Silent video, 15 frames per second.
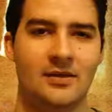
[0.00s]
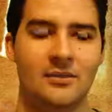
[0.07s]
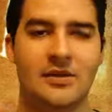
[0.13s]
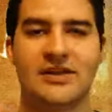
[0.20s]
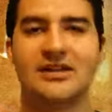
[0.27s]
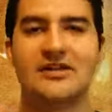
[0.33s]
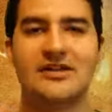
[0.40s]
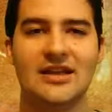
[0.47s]

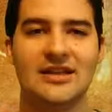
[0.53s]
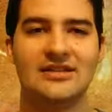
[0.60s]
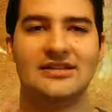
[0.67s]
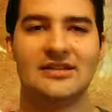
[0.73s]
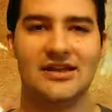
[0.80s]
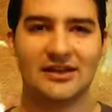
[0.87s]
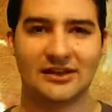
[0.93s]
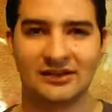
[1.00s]
But the thing
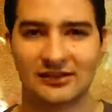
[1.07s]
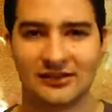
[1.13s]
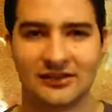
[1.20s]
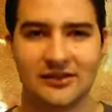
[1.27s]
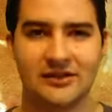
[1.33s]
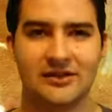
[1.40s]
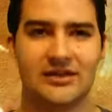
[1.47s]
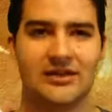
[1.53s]
is
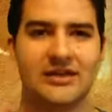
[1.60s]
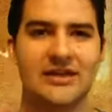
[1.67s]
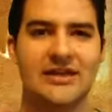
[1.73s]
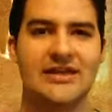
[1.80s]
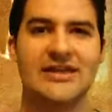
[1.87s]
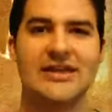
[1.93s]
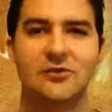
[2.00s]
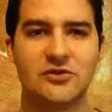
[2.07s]
this
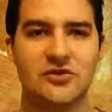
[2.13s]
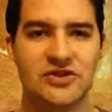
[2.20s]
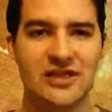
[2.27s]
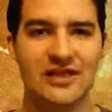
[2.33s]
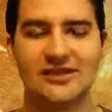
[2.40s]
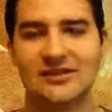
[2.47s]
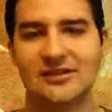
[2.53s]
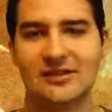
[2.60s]
if
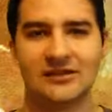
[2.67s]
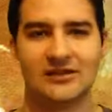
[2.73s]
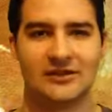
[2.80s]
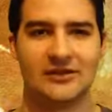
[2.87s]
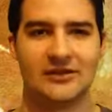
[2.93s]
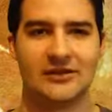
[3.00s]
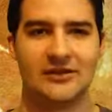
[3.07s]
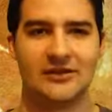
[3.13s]

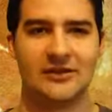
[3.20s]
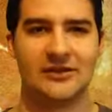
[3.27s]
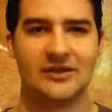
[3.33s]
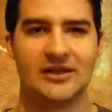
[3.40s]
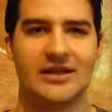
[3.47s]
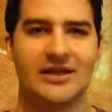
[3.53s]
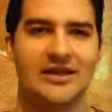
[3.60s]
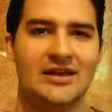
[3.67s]
Jesus
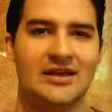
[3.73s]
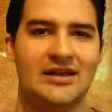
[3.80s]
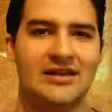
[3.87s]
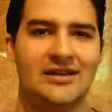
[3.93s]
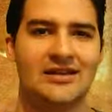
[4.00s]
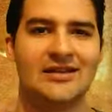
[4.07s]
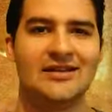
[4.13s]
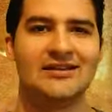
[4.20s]

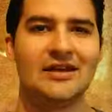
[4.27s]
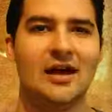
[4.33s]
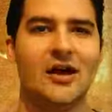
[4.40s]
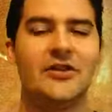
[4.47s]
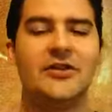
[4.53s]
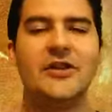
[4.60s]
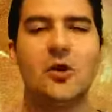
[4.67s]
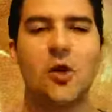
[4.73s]
is
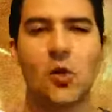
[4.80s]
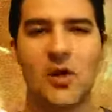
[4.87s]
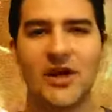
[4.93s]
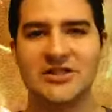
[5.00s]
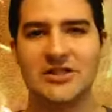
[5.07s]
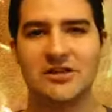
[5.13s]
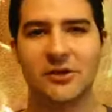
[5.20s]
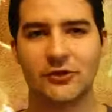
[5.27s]
not the
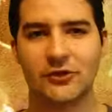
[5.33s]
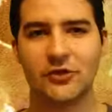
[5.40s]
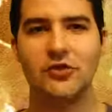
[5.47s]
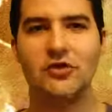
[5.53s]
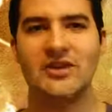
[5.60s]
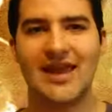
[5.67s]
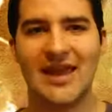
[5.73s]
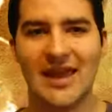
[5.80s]
original
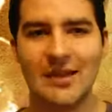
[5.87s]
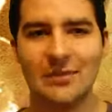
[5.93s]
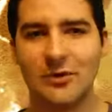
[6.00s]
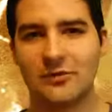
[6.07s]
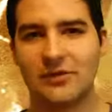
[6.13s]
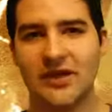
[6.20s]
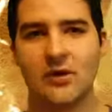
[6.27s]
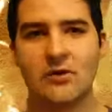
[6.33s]
true name
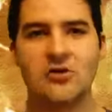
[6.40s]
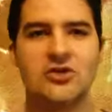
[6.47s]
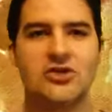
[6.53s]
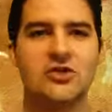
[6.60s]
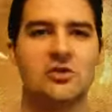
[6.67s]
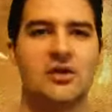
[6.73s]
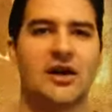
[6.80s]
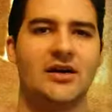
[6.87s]
of
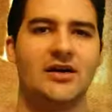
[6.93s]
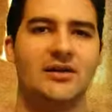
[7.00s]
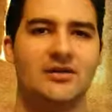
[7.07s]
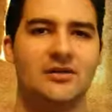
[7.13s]
Yahushua,